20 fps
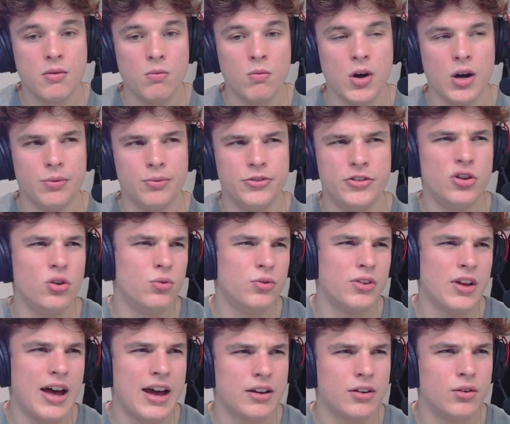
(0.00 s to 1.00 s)
Well, two
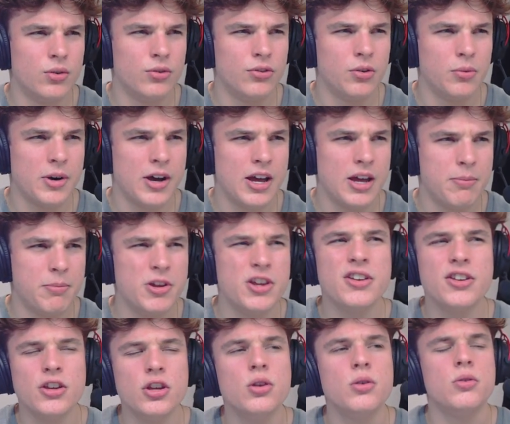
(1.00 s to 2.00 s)
diagonals away, but
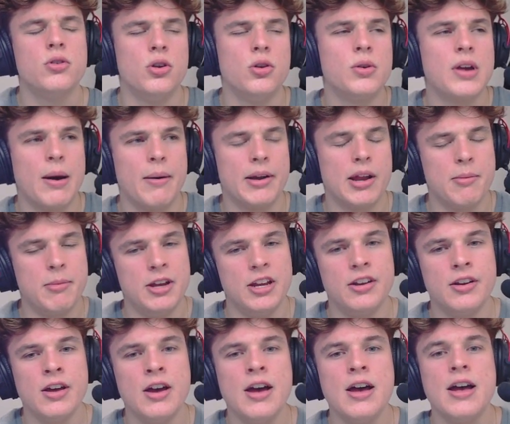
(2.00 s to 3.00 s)
you, you, get what I
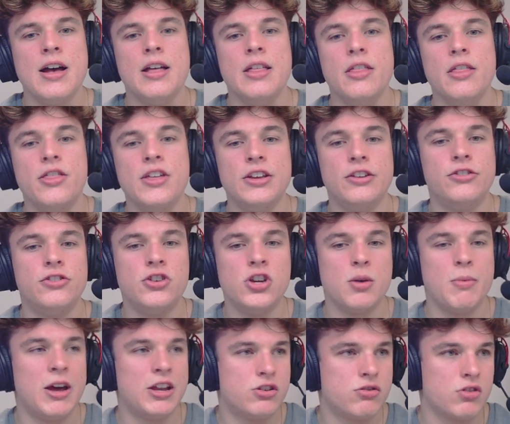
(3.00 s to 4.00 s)
mean. This
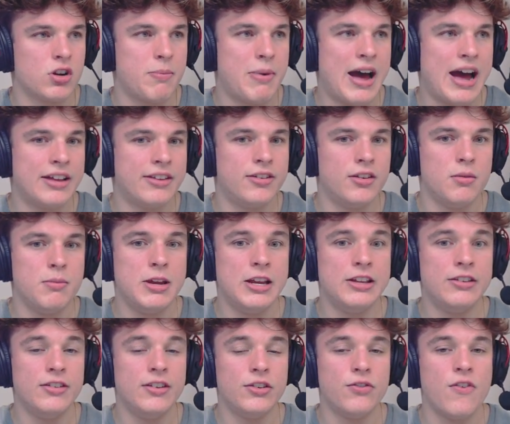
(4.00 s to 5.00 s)
geometric pattern
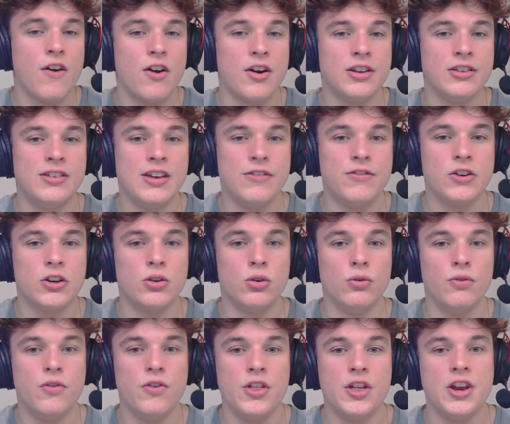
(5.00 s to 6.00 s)
means it's very
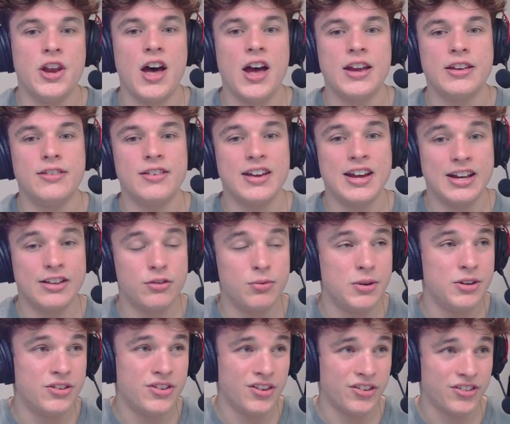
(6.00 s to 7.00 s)
difficult for the knight to get to
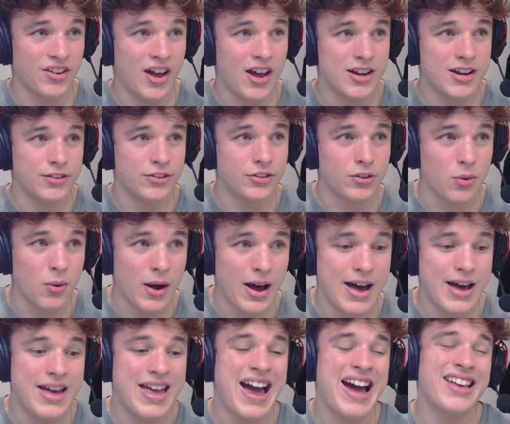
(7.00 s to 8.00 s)
its desired
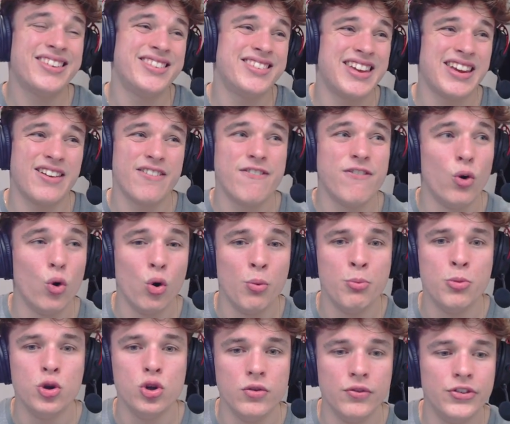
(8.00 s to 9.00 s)
square. It has to take four
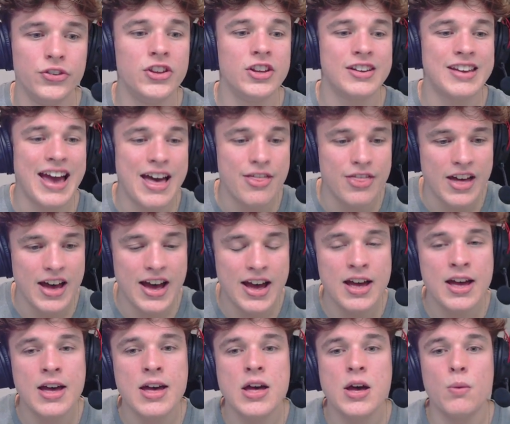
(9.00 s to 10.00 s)
moves to get there,
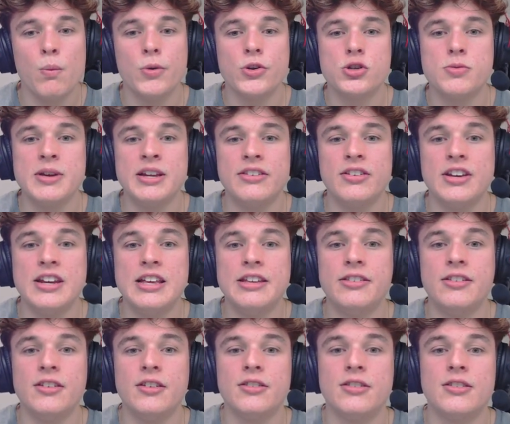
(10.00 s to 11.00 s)
which means it
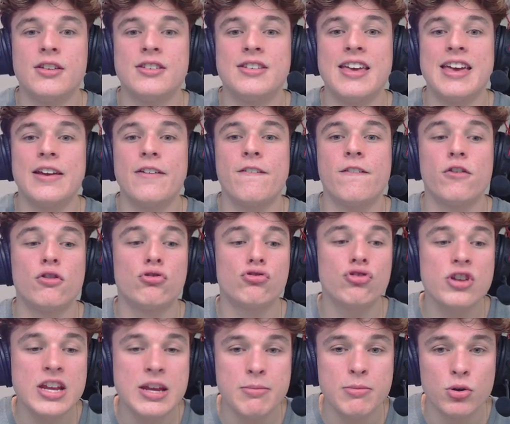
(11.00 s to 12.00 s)
needs to, to take
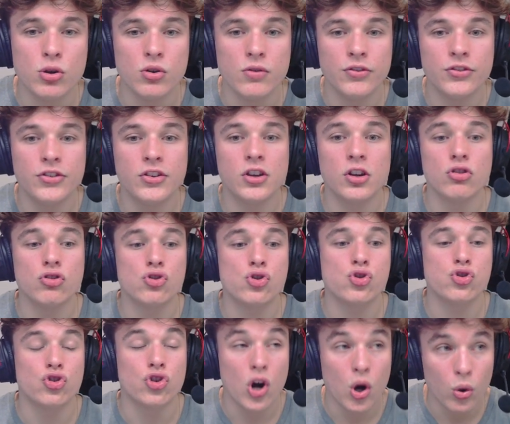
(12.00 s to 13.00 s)
three moves to
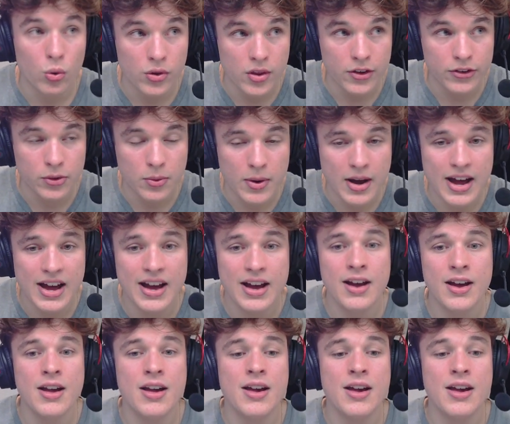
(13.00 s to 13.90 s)
control the square,